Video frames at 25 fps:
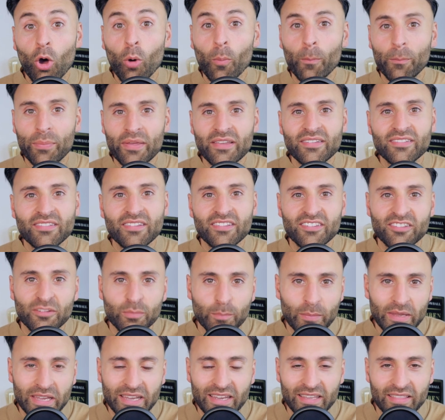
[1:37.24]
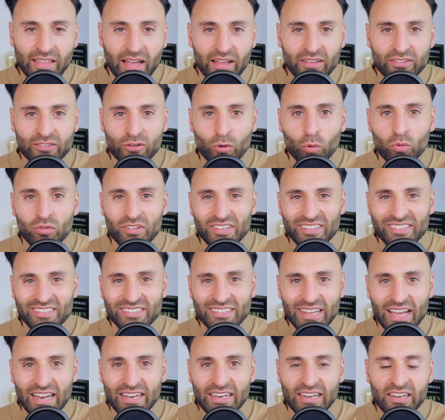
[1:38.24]
Now in business speak, that's called a
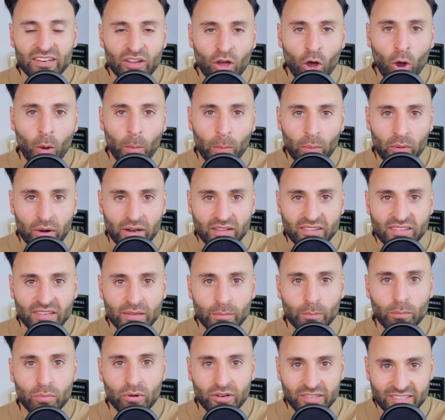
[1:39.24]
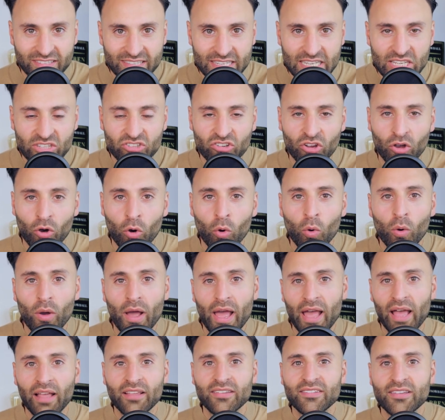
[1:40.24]
standard operating procedure, or
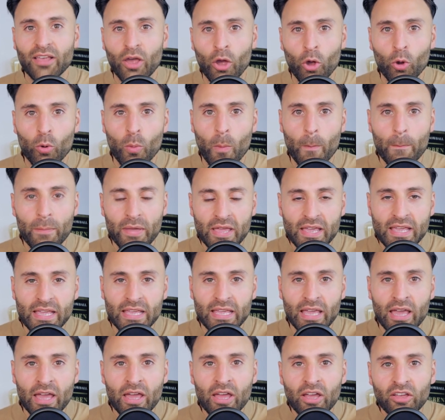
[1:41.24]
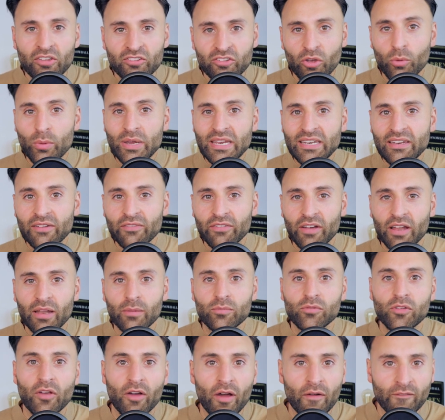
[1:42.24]
SOP. So we
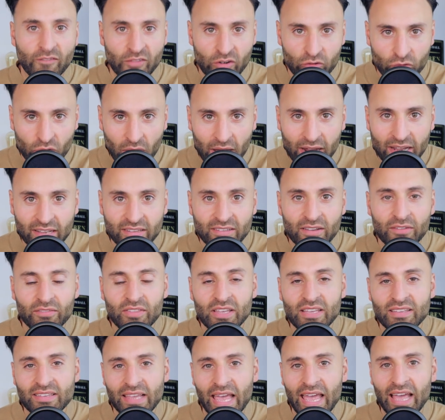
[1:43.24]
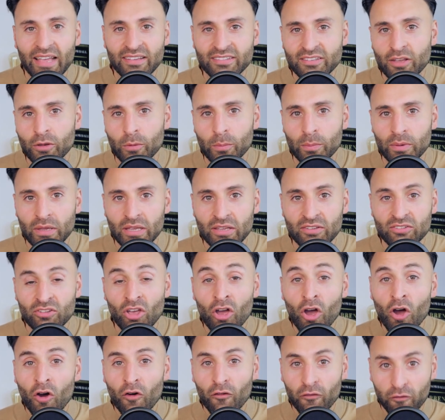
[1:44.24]
developed a variety of these SOPs
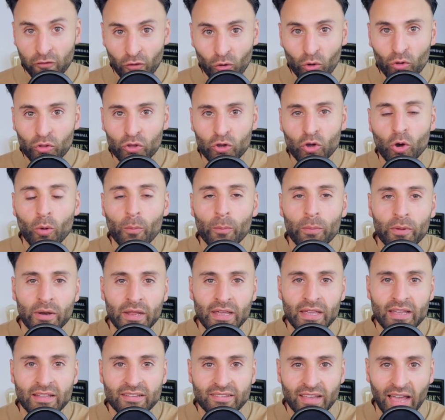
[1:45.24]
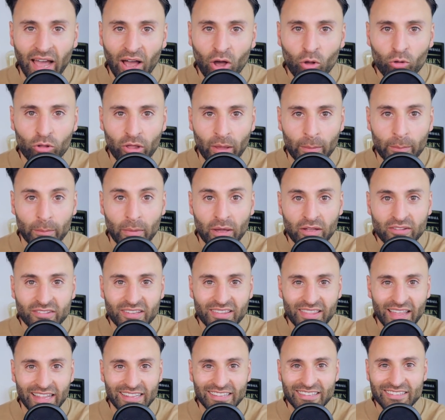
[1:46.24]
for the company to help them
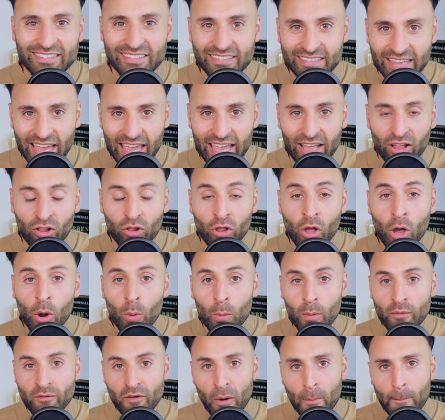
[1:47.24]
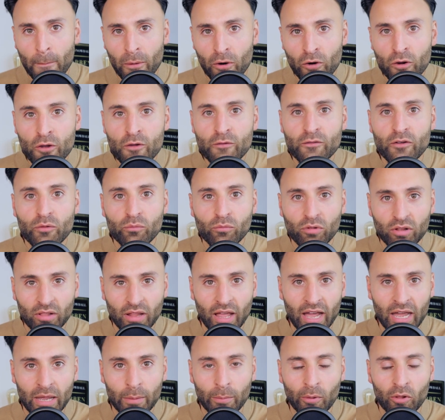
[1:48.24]
to then scale with a proven,
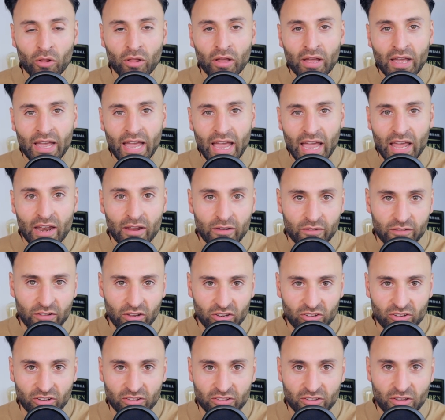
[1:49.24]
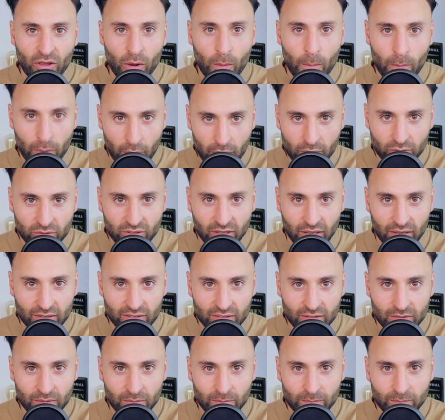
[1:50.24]
reliable, and efficient
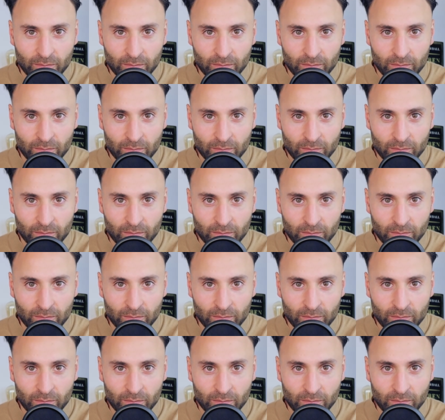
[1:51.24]
process.